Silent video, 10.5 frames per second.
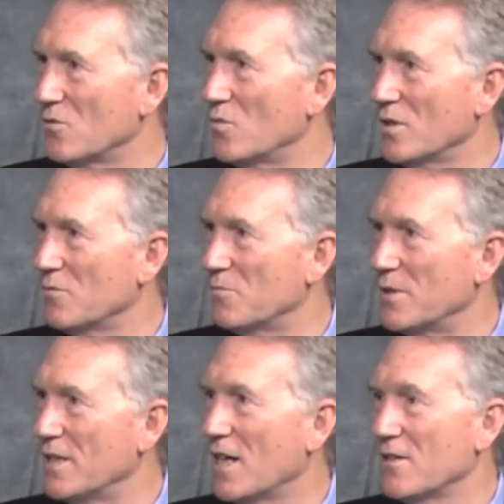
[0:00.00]
who will
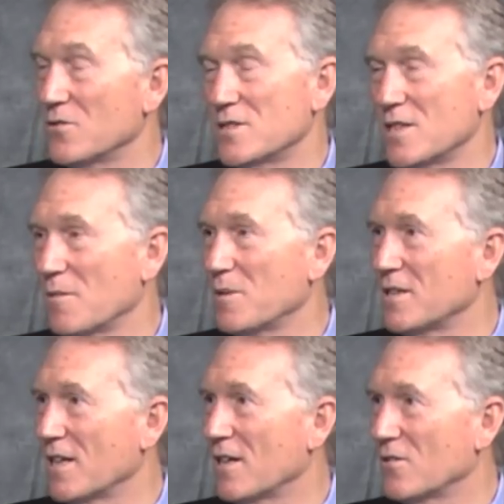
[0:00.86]
be either
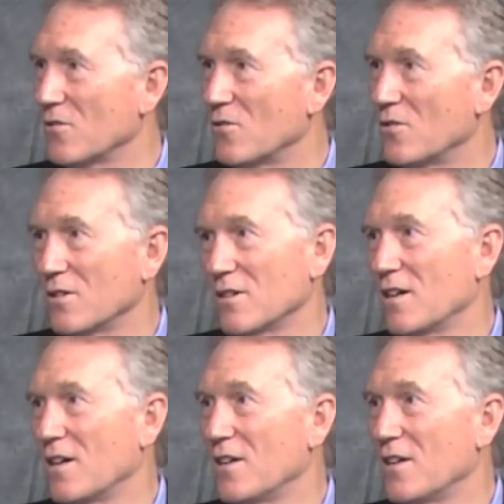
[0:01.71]
stepping down or